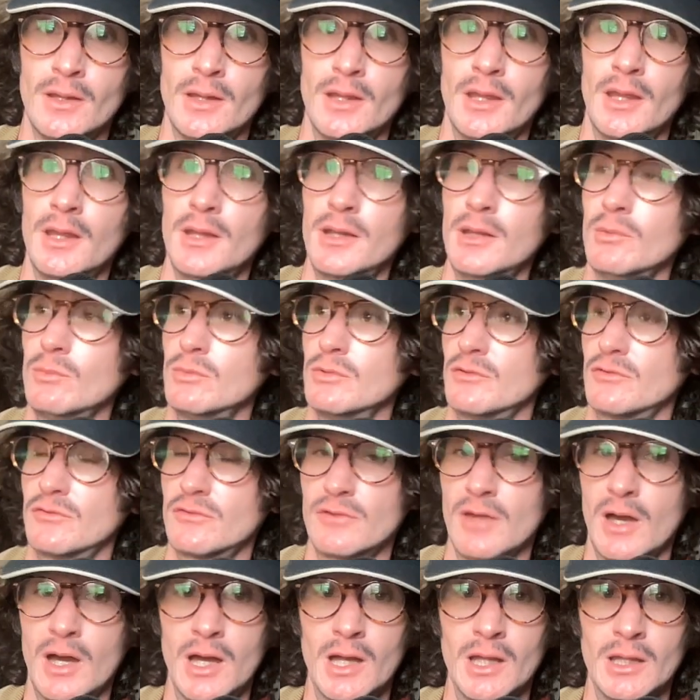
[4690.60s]
And it was
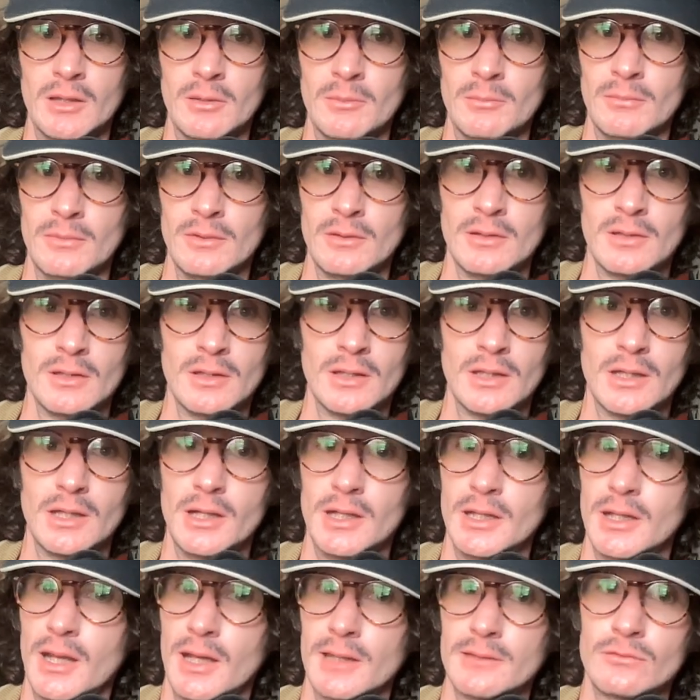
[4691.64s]
time.
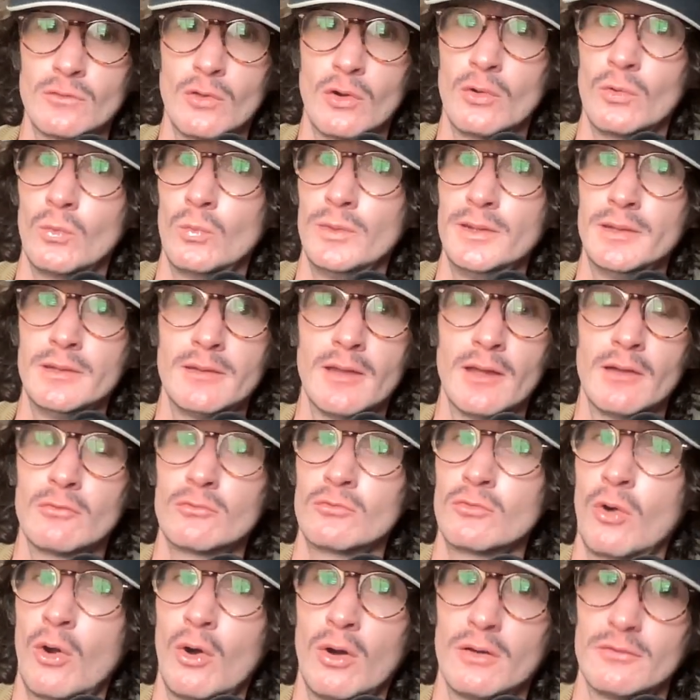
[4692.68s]
And I thought we'd get
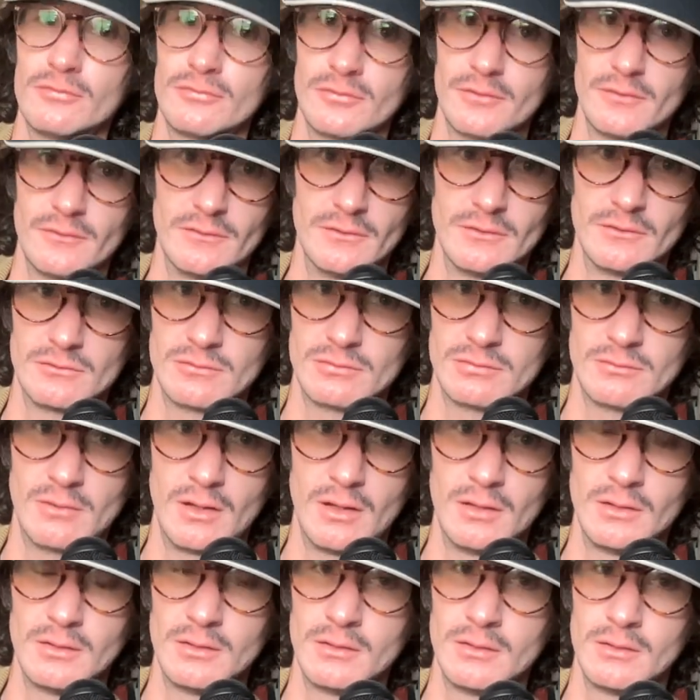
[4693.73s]
raw for this
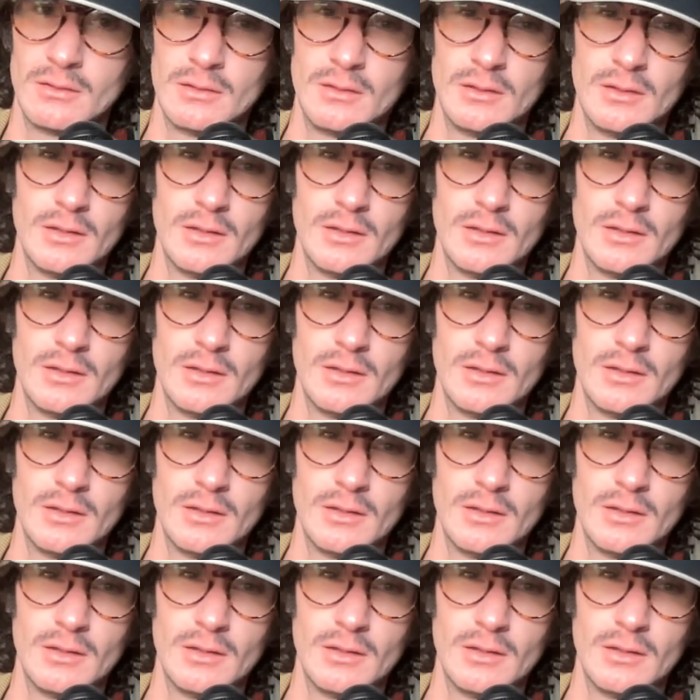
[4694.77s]
run.